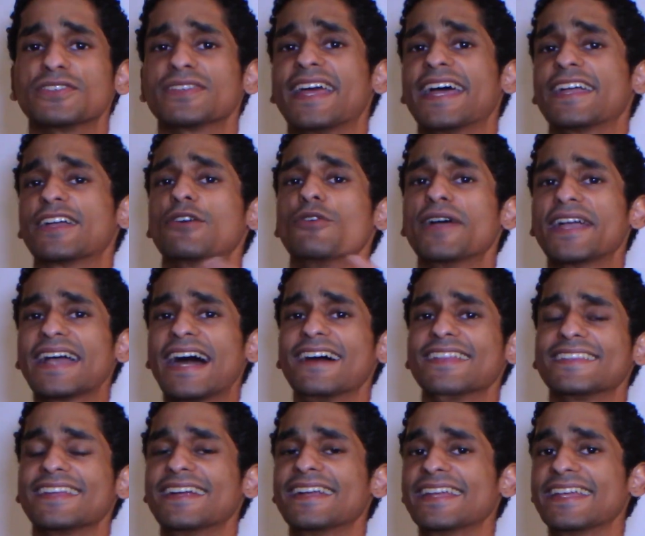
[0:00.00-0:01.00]
you like going
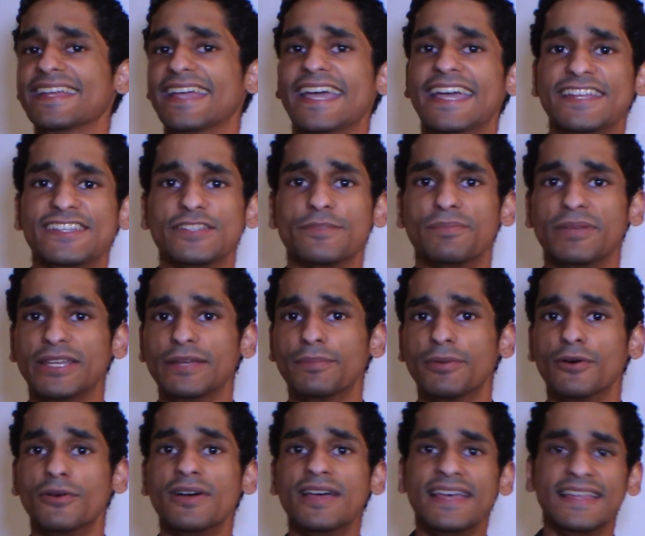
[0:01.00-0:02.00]
out there and engaging
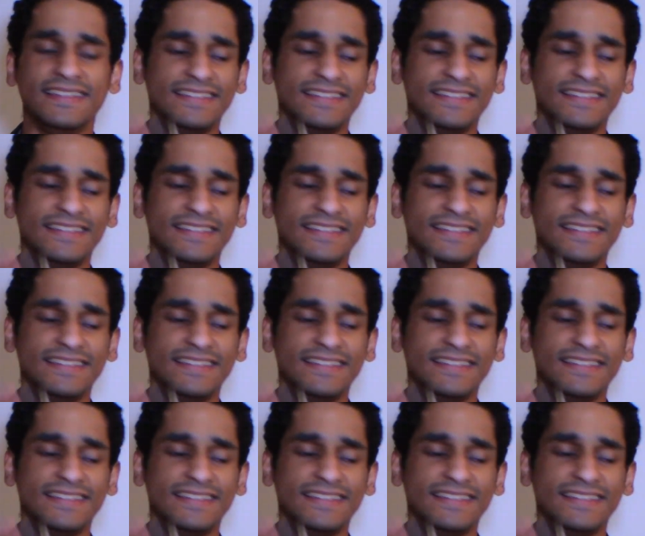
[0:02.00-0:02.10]
people,